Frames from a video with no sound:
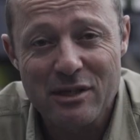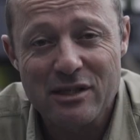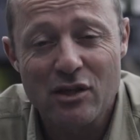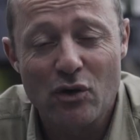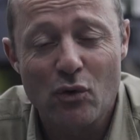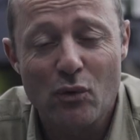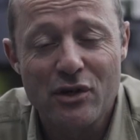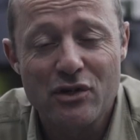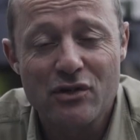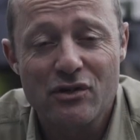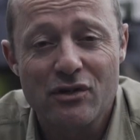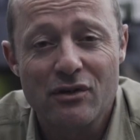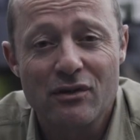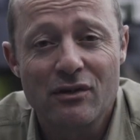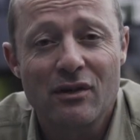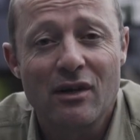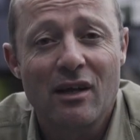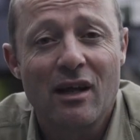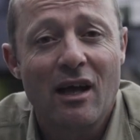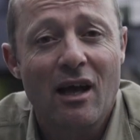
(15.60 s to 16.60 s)
as the
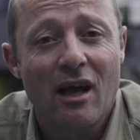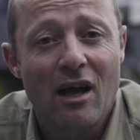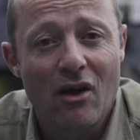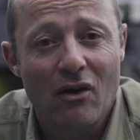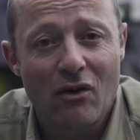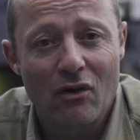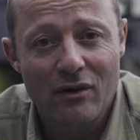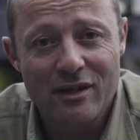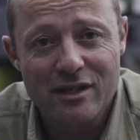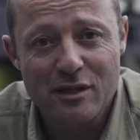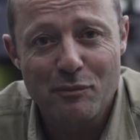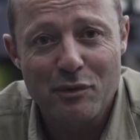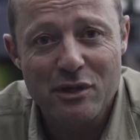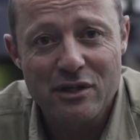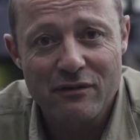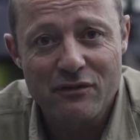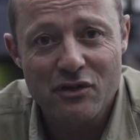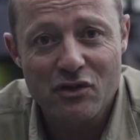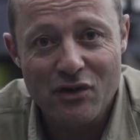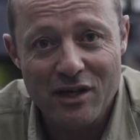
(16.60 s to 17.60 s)
question, how long is a
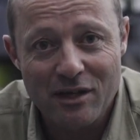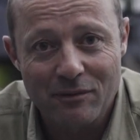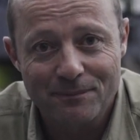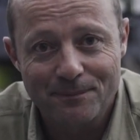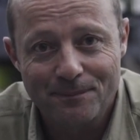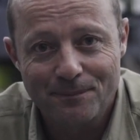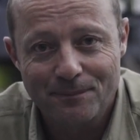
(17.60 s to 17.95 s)
piece of string?